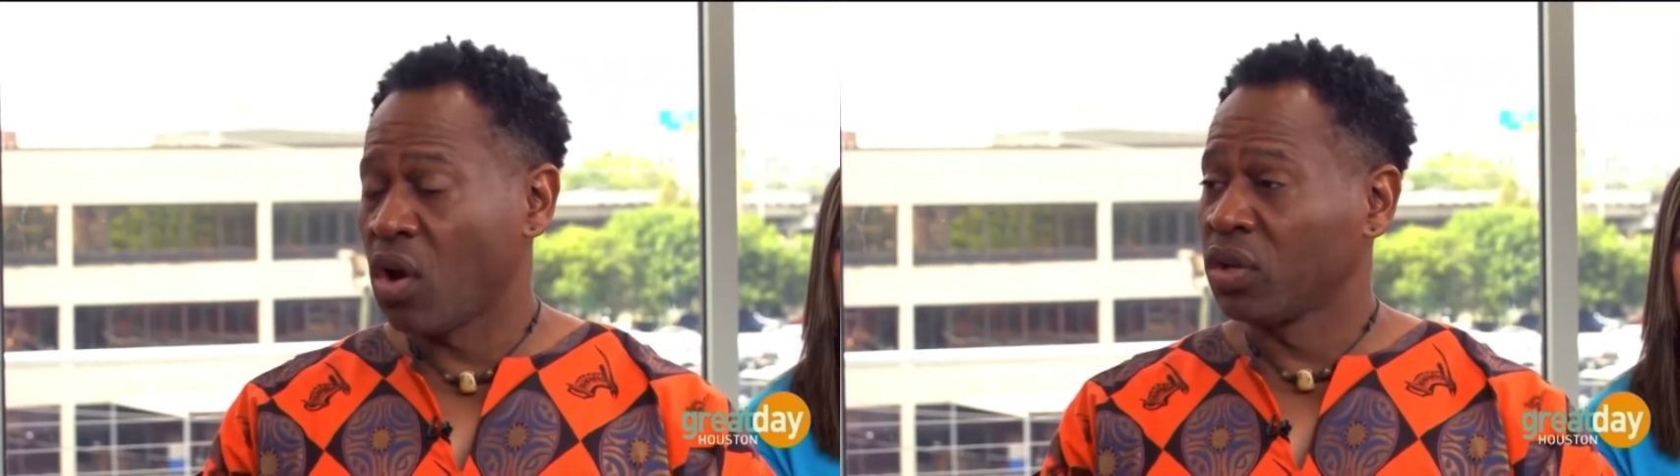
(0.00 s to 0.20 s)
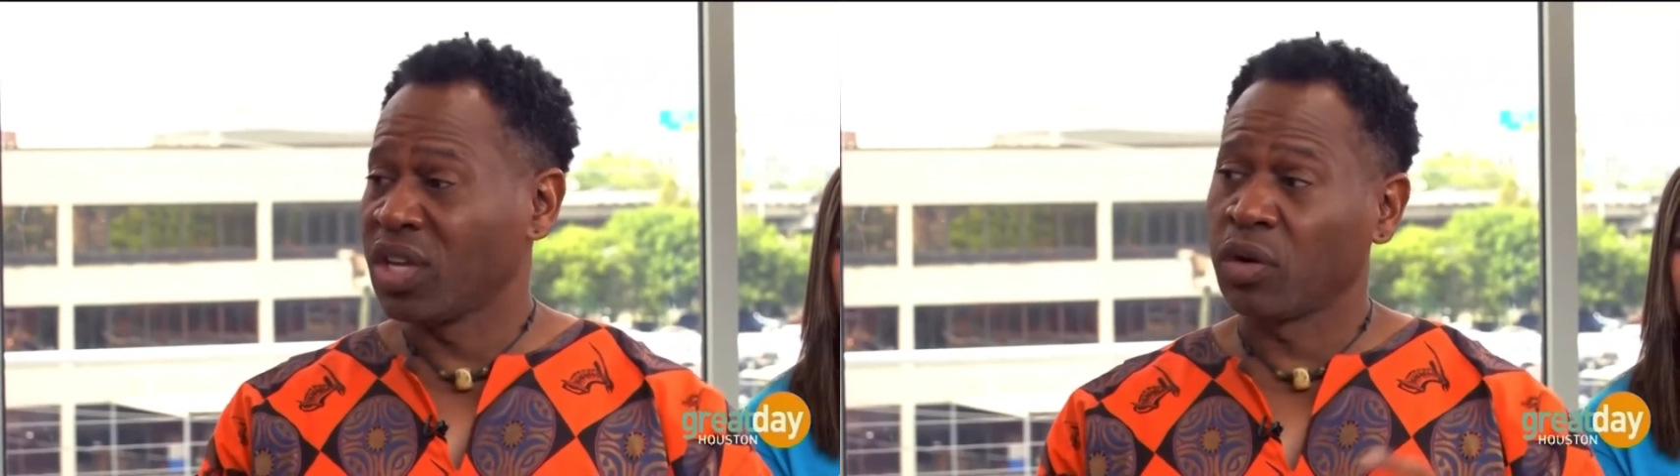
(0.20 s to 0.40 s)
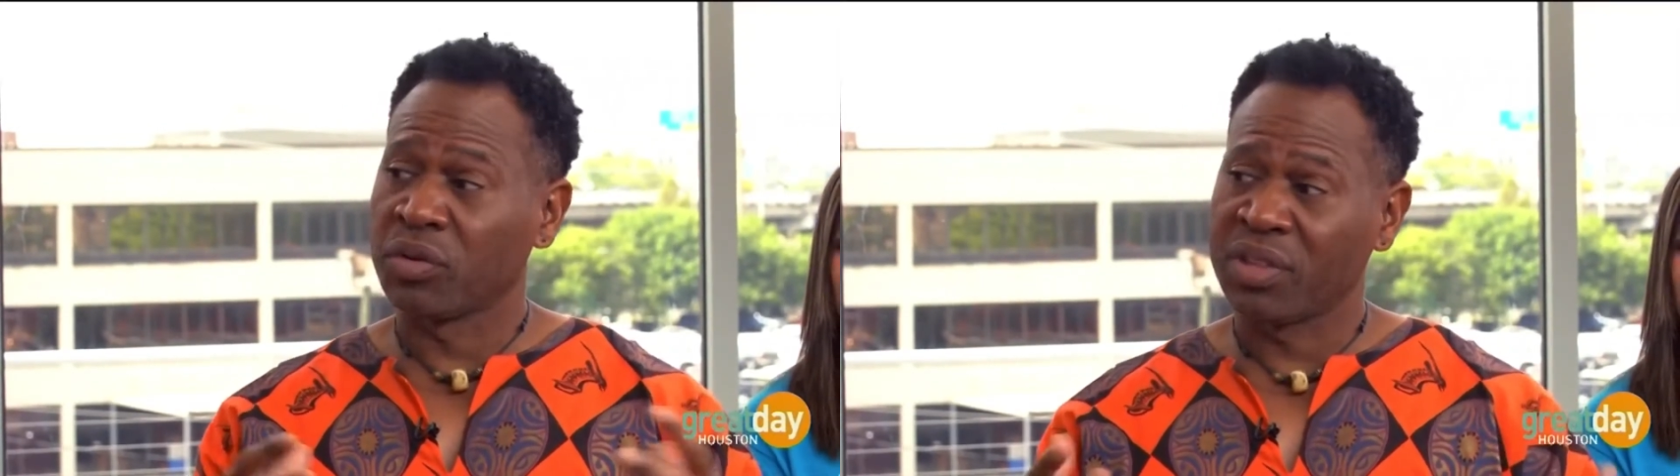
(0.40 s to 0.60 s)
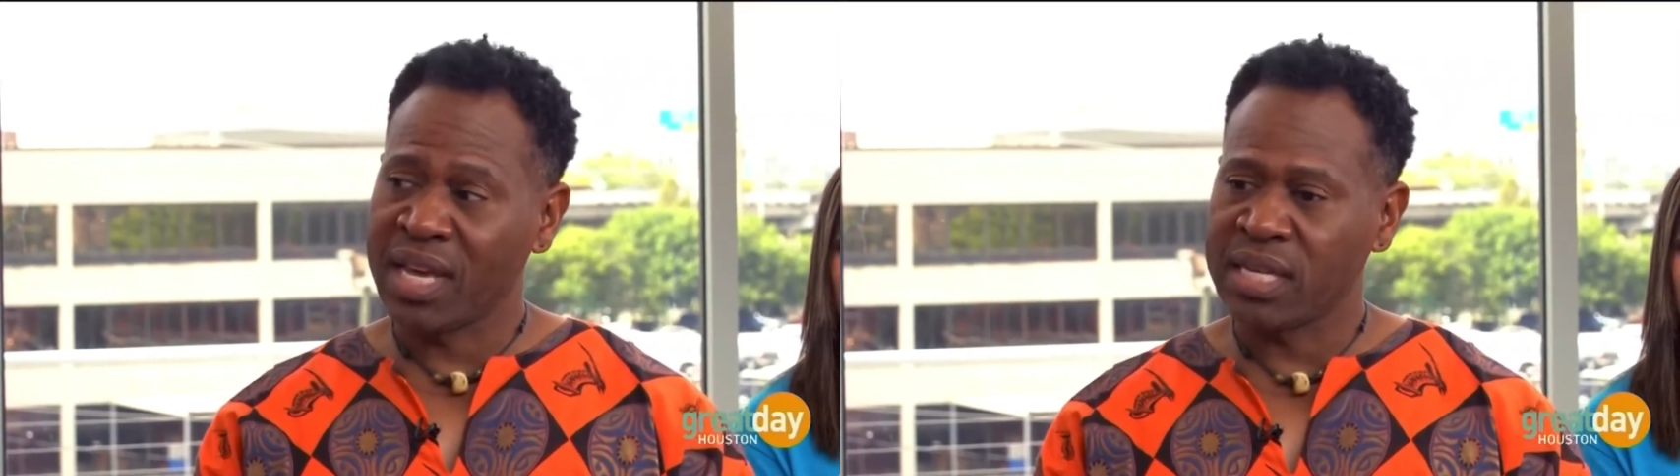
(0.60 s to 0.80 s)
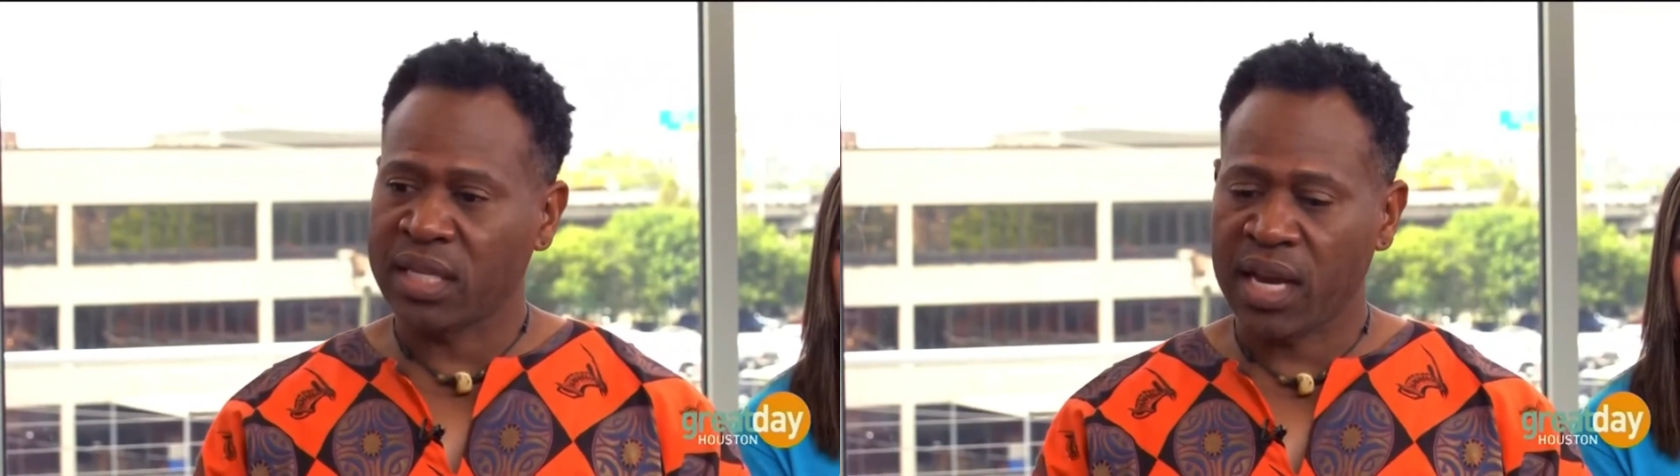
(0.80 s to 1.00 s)
all the other
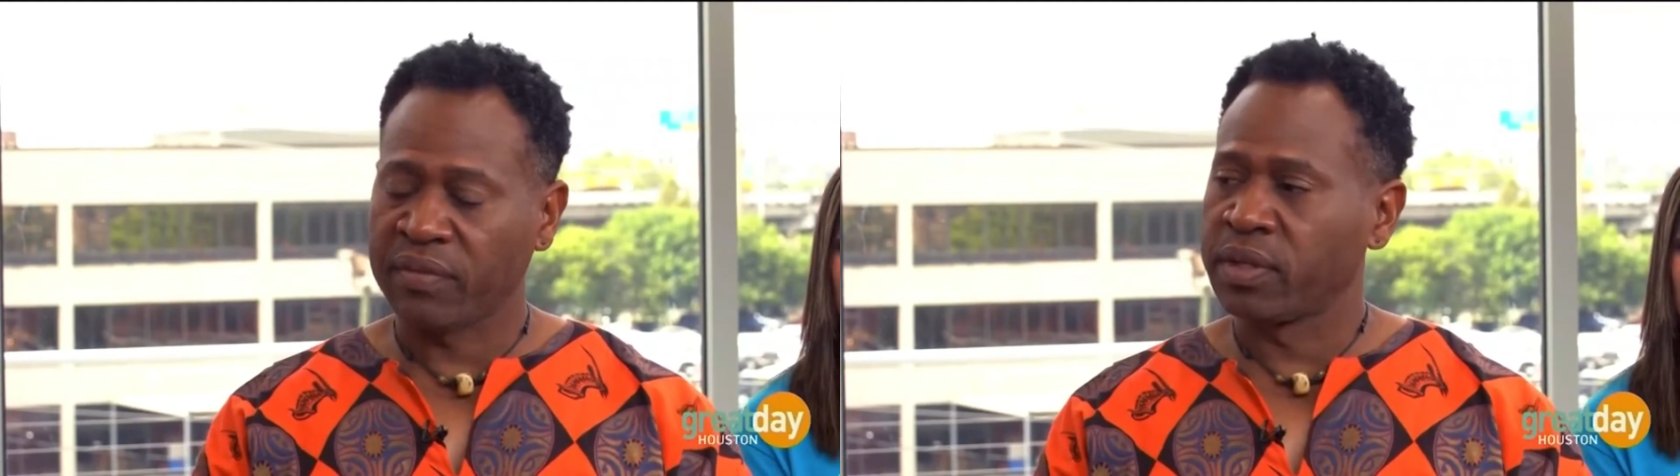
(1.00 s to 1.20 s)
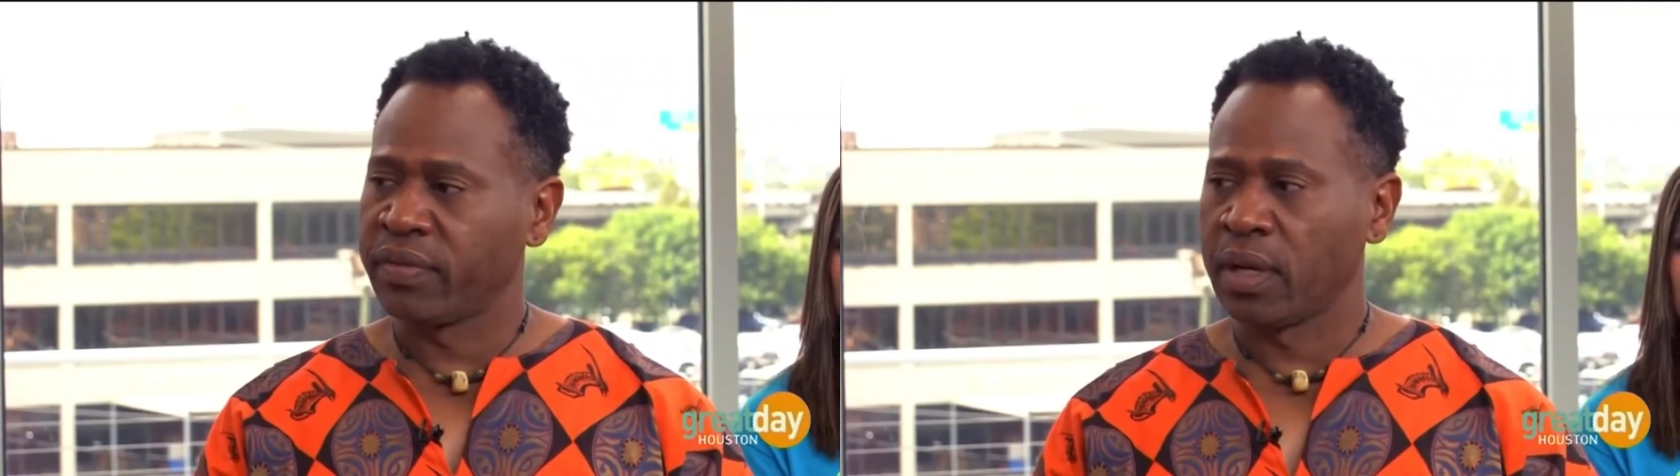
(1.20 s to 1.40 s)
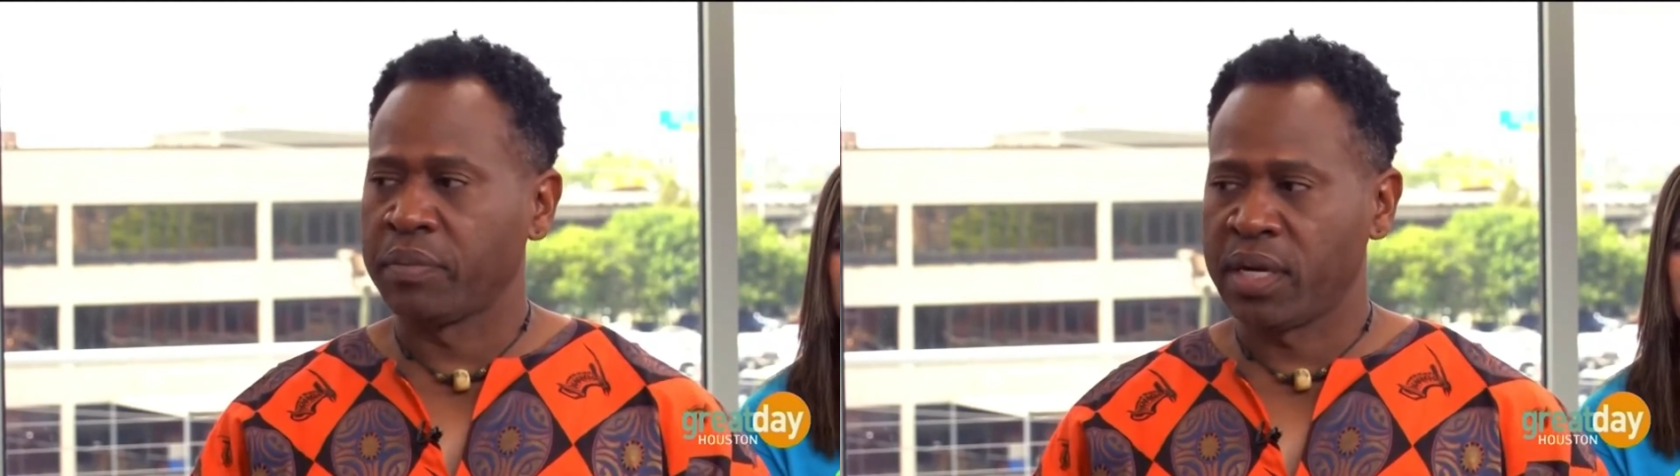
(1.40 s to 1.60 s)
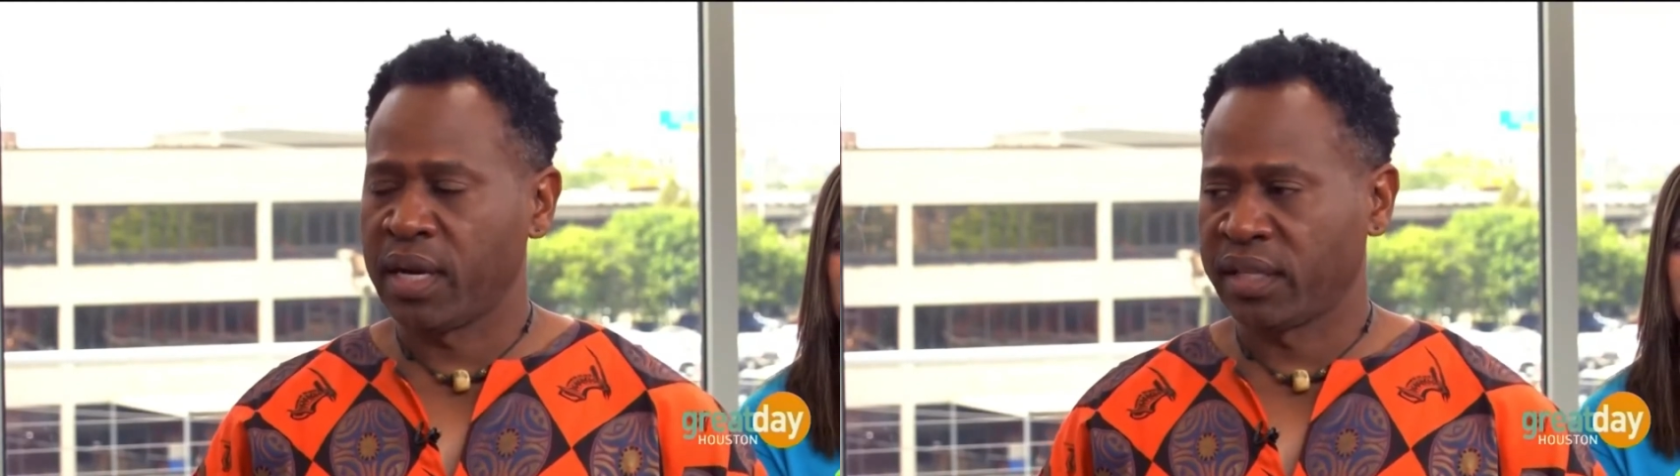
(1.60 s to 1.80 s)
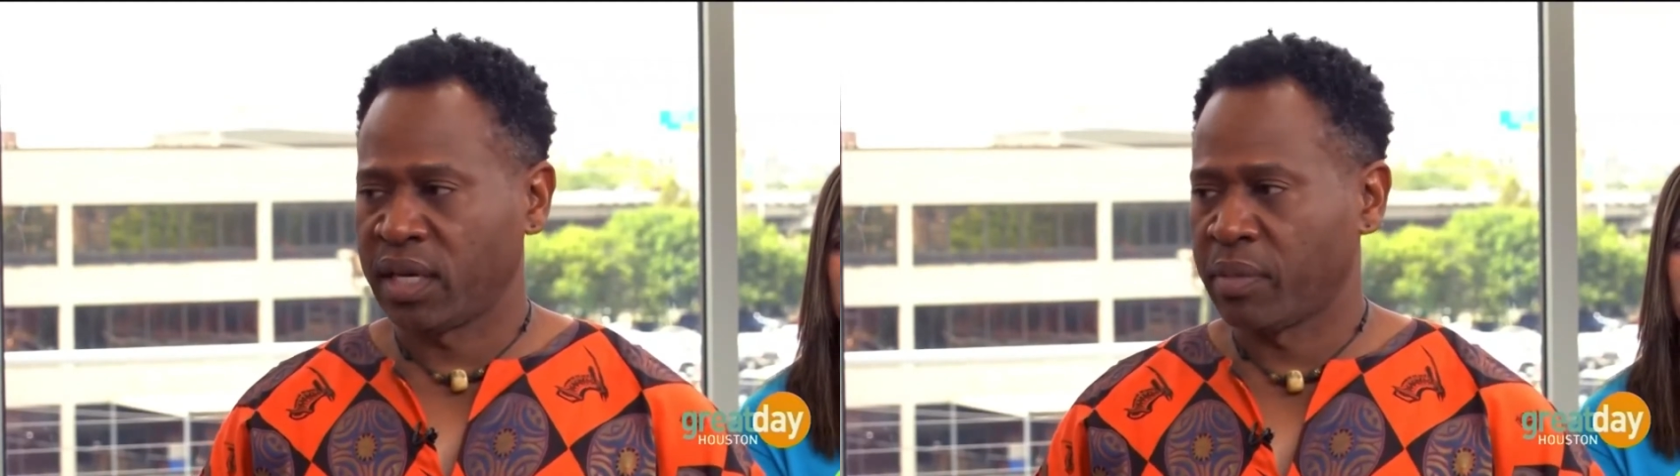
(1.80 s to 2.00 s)
things that have developed in
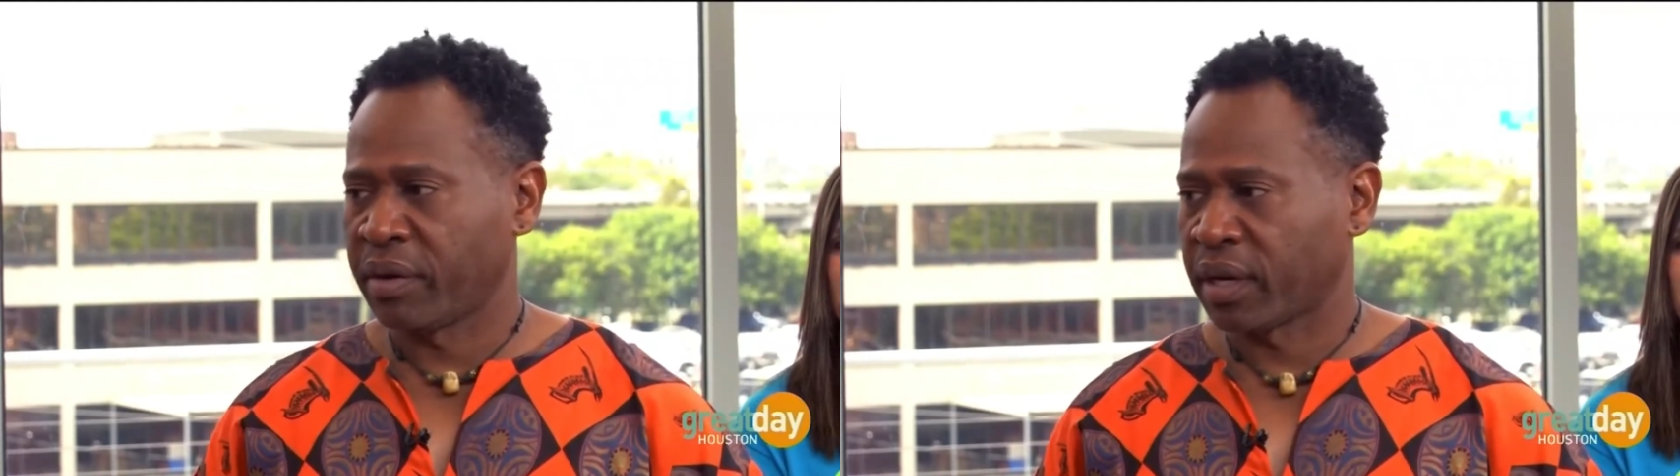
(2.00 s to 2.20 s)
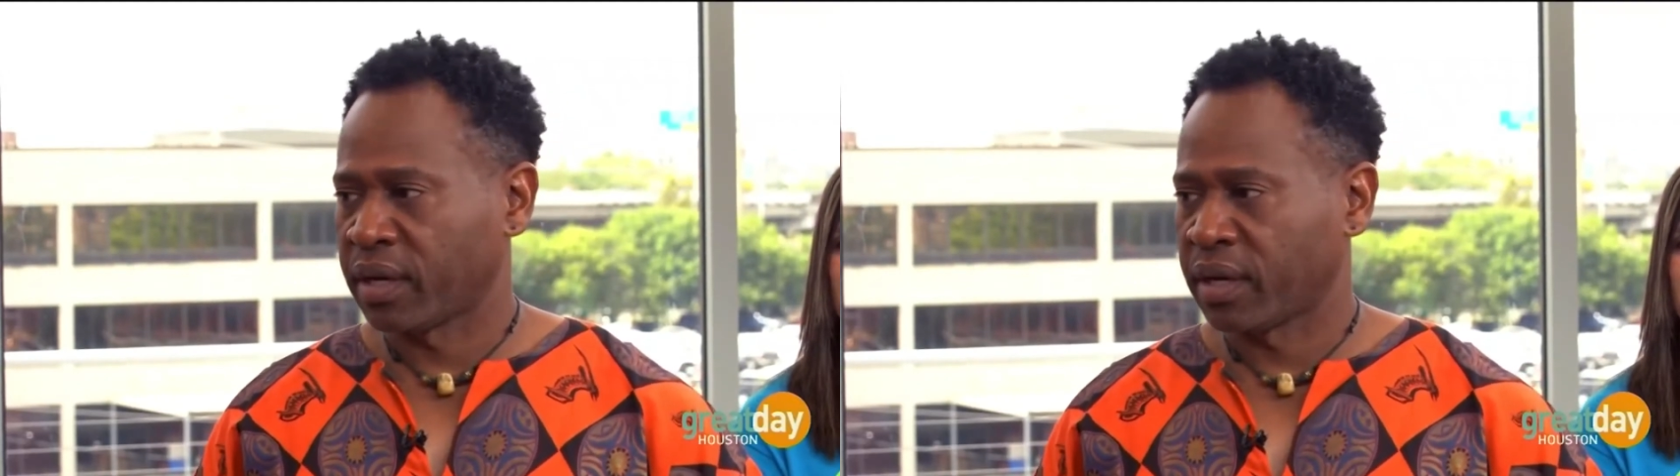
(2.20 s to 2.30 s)
Latin America.